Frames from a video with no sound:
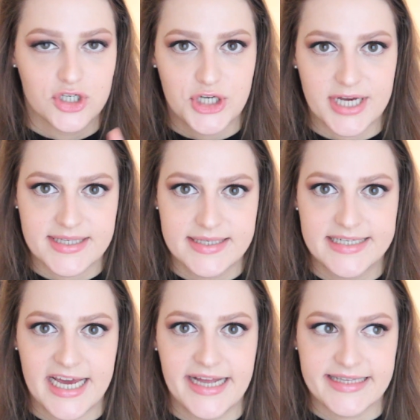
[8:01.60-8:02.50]
checks his
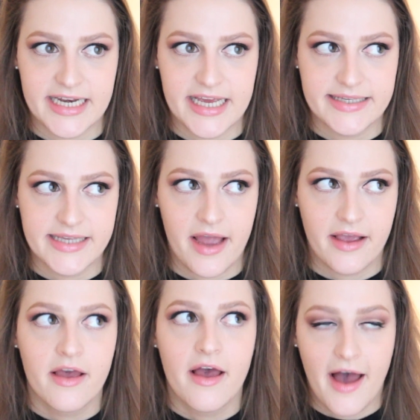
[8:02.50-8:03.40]
dates, and he's like,
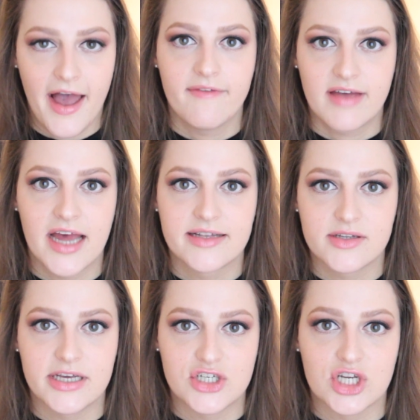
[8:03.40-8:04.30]
I have a
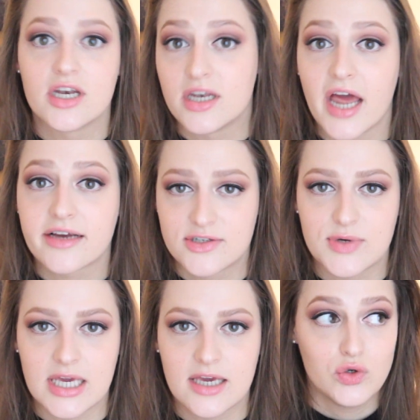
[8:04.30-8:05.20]
cancellation next
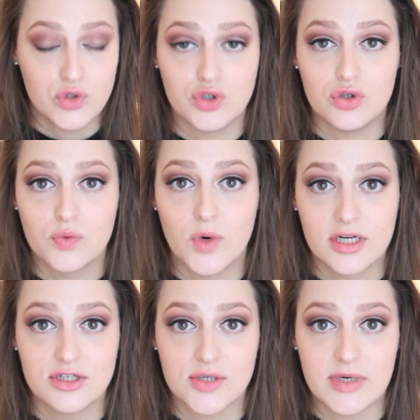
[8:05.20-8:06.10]
week. Do you want
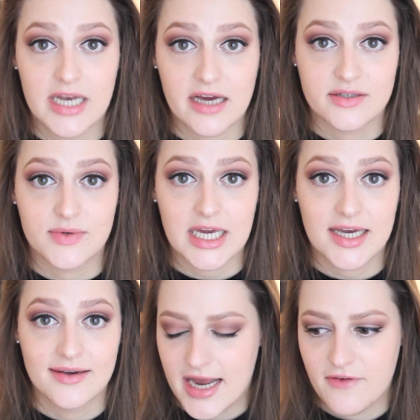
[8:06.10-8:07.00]
to do it next
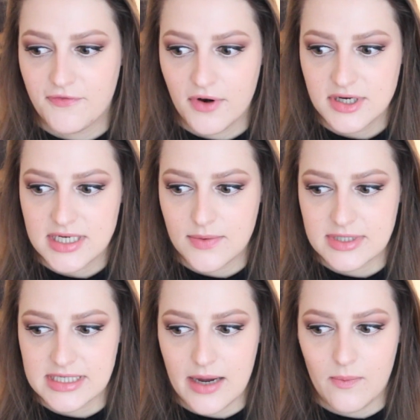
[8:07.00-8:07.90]
week? And at first I
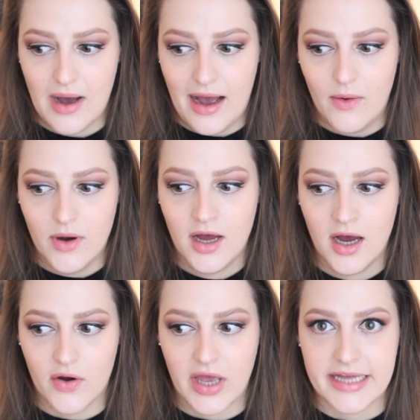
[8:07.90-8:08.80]
was like, wow,
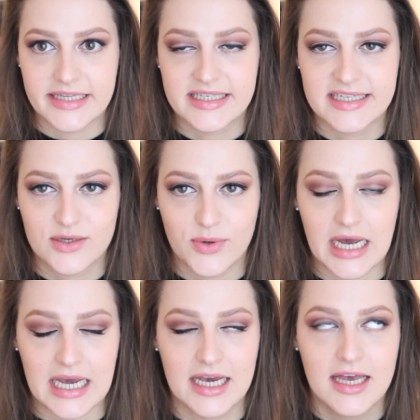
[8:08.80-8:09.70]
okay, this is
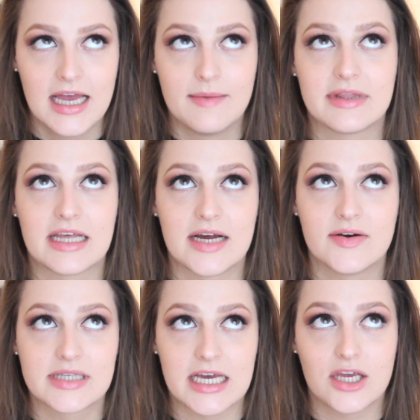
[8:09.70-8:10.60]
quick. But then I
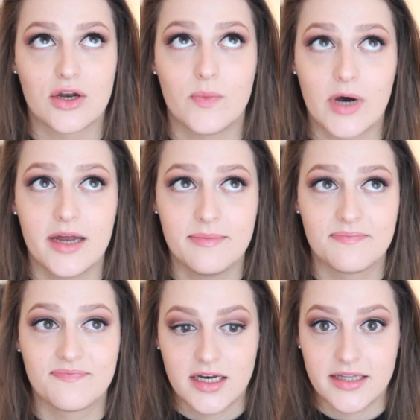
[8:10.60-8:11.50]
was like, you know what?
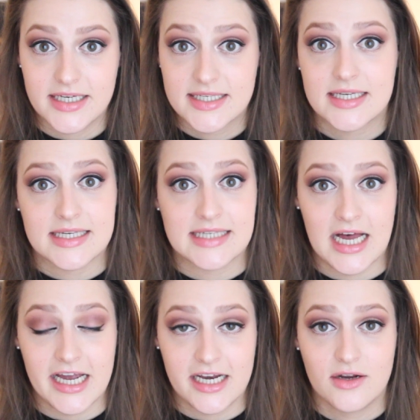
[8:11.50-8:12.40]
This is a
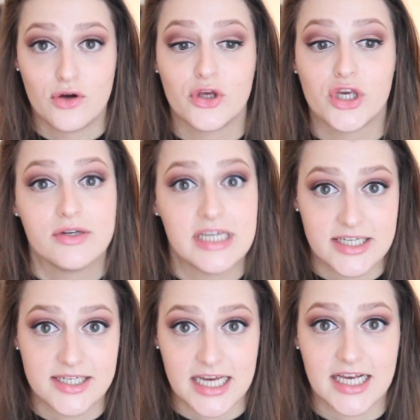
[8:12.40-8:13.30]
sign. You need
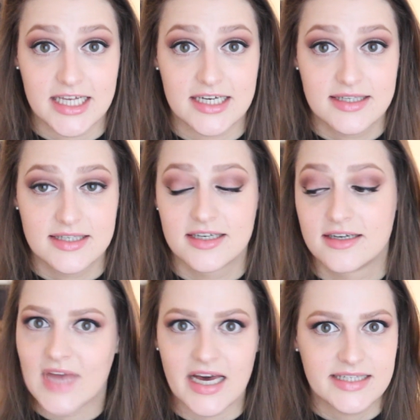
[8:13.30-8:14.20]
to take this.
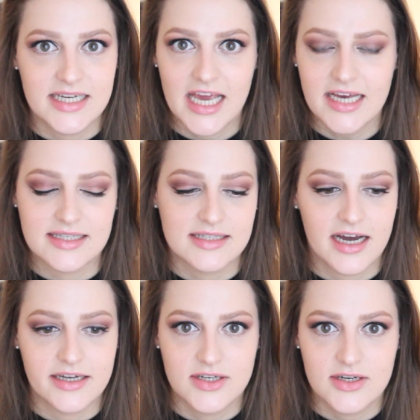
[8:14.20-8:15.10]
I said yes.
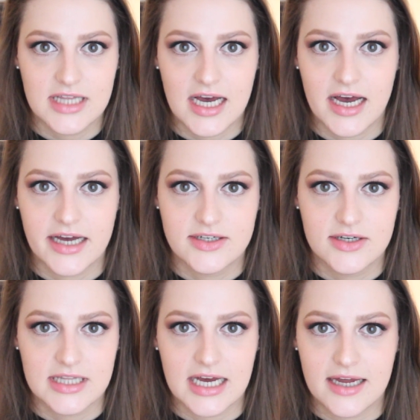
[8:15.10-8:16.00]
I took
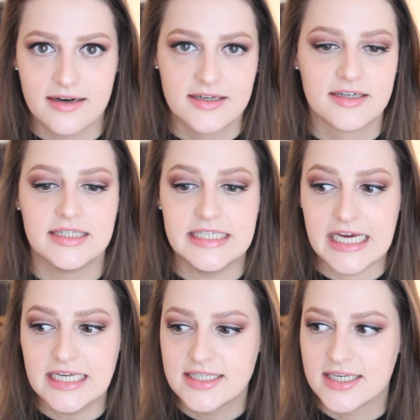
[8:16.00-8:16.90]
that
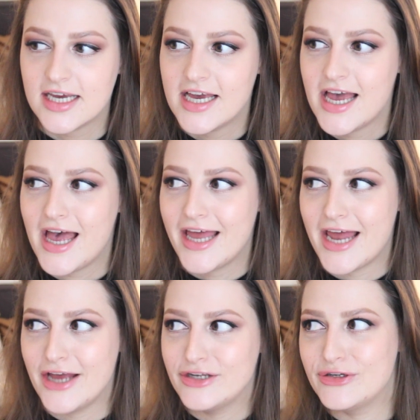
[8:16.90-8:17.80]
date
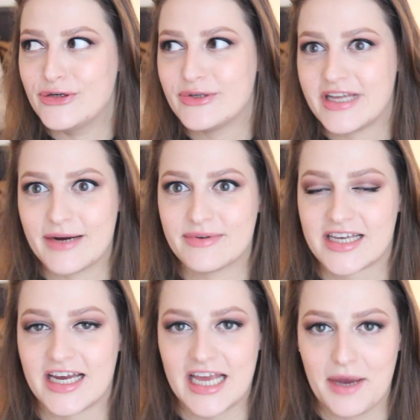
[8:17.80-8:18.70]
and I knew that I was
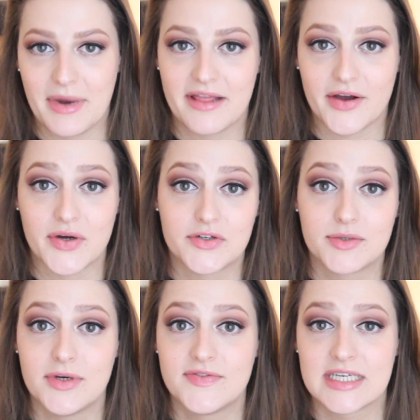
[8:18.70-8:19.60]
going to get my thyroid
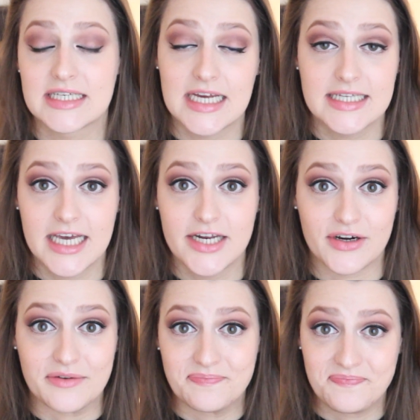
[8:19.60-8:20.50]
removed 6 days
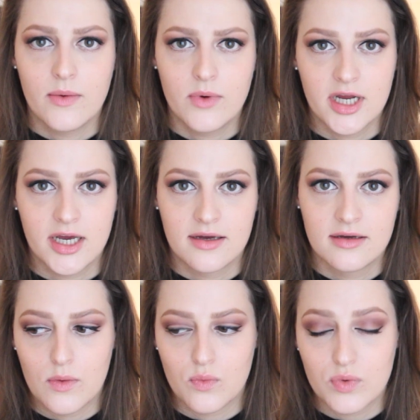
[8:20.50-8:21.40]
later. I want
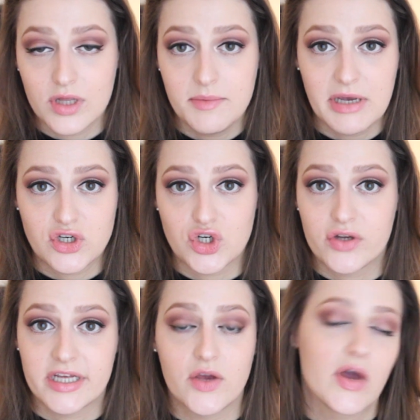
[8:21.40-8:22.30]
to really make sure
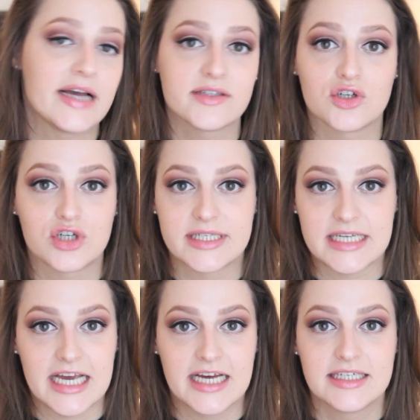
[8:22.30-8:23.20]
that you guys
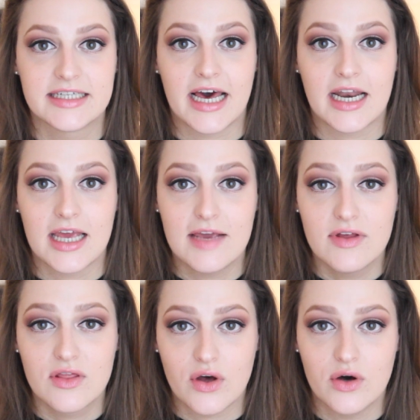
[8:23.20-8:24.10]
understand that
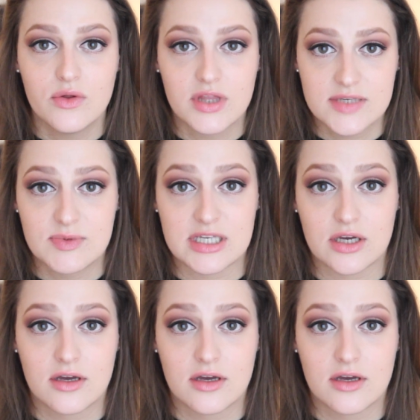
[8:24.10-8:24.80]
even though this was